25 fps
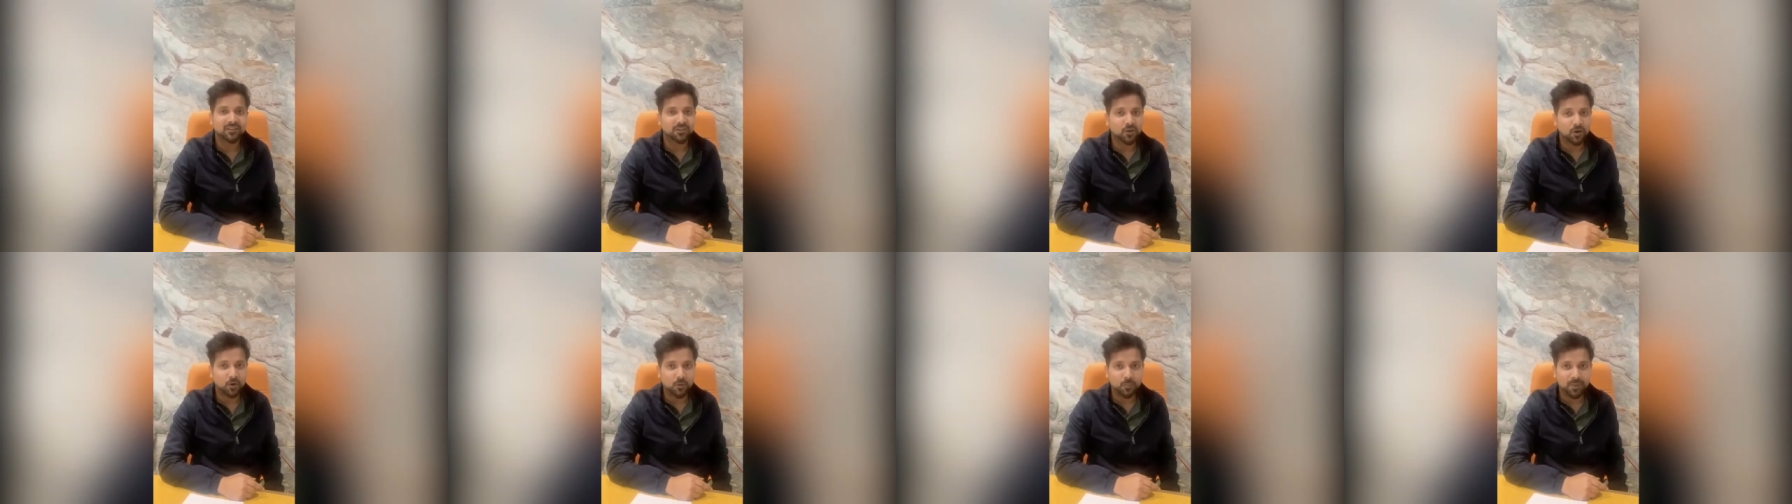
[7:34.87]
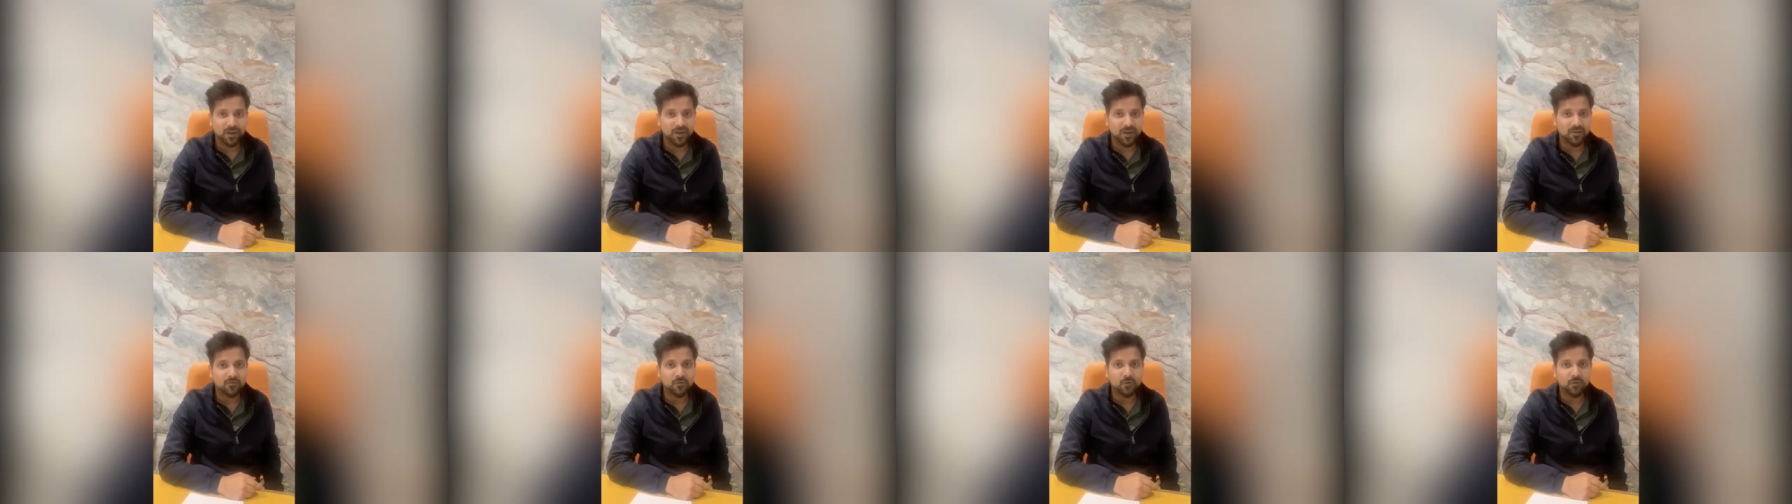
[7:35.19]
you
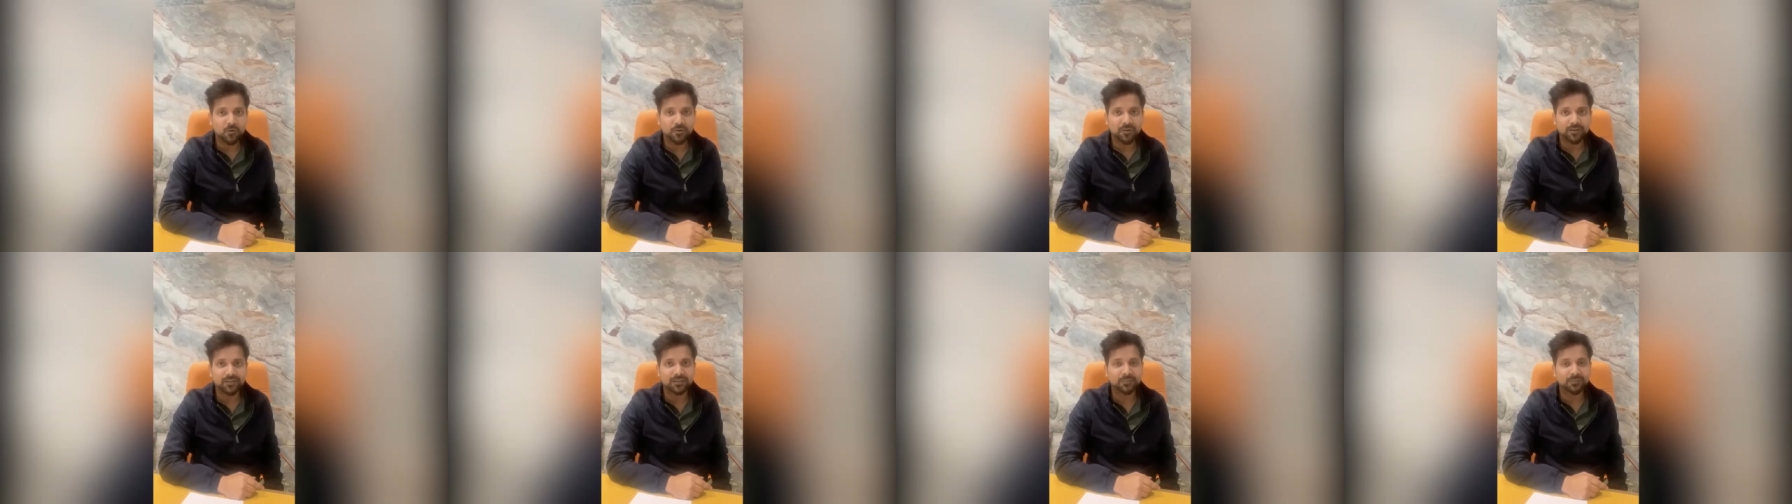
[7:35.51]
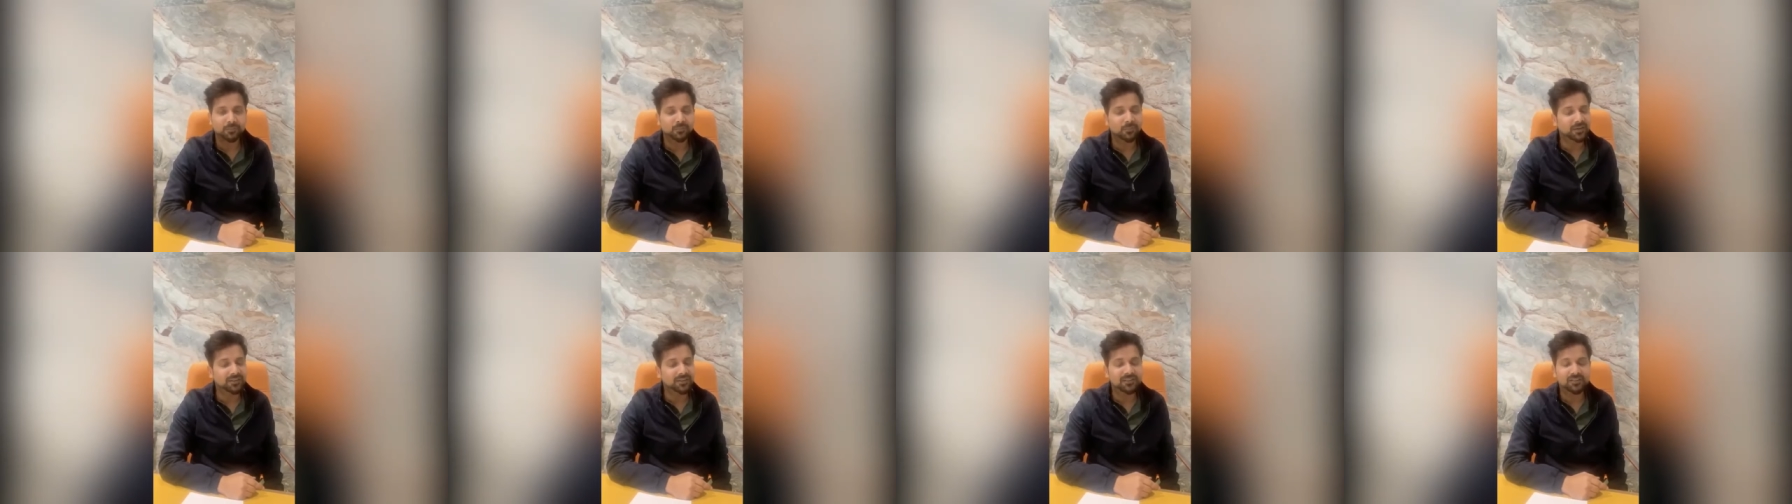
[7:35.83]
gotta pay for
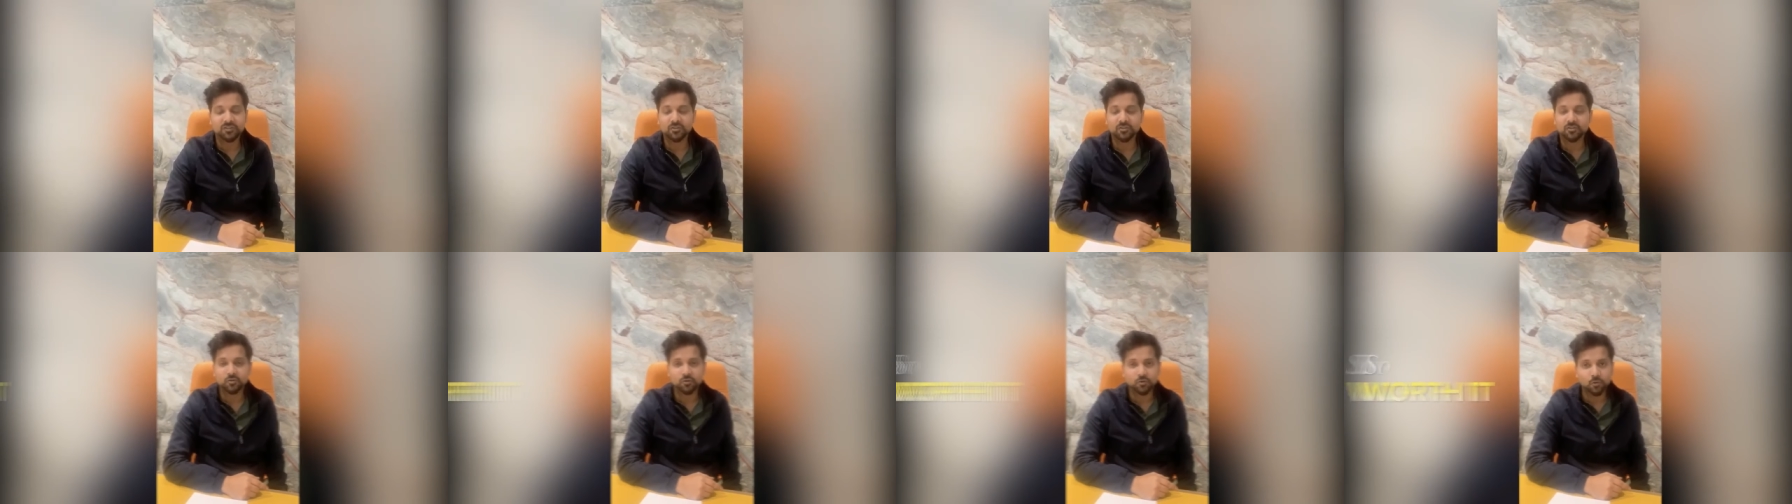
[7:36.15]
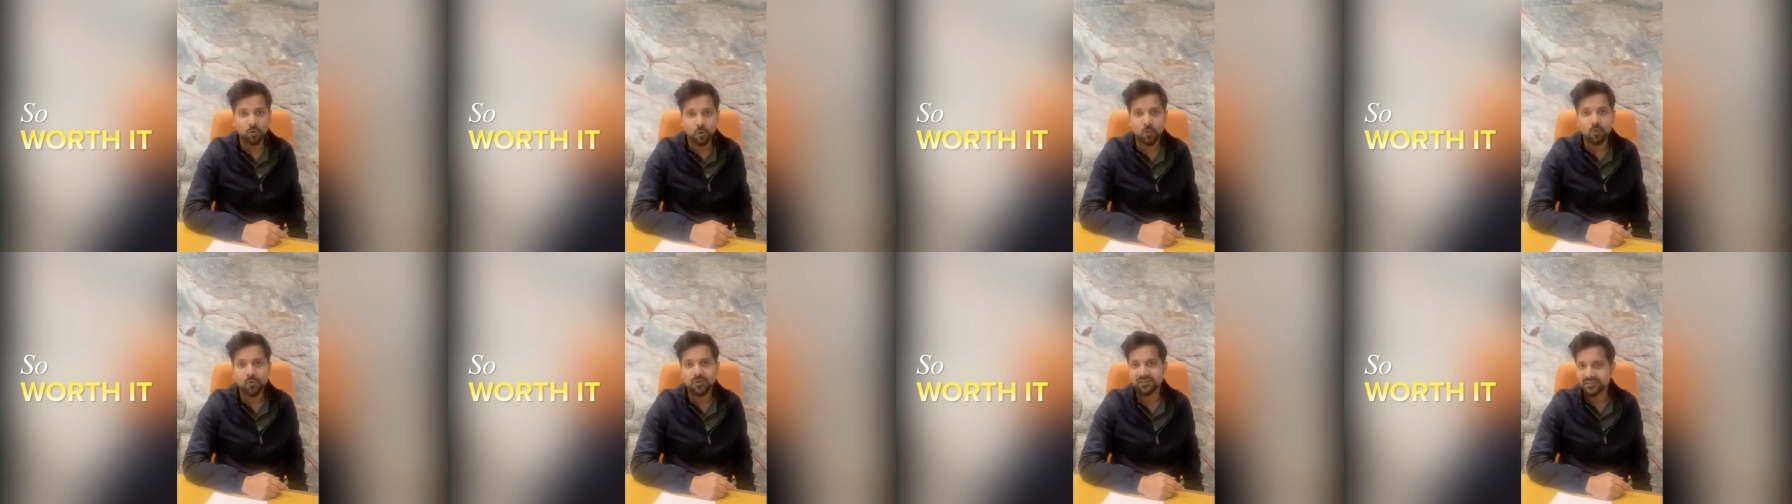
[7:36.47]
it, but it's
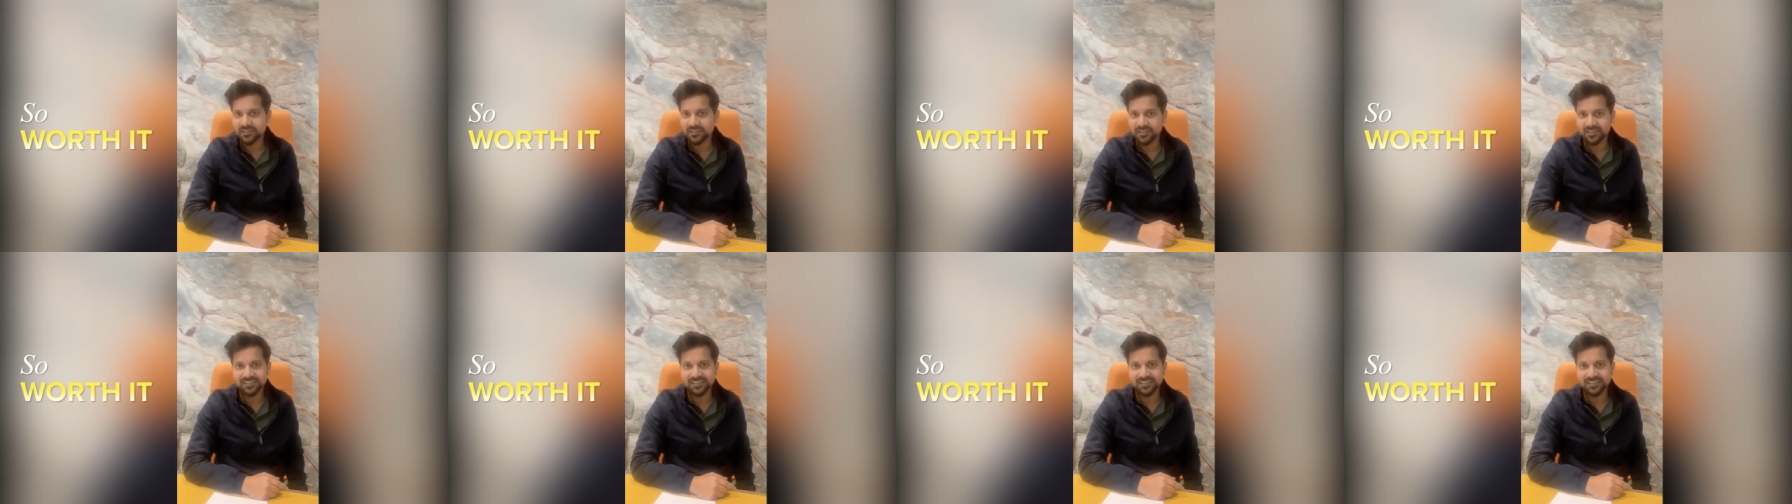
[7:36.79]
so worth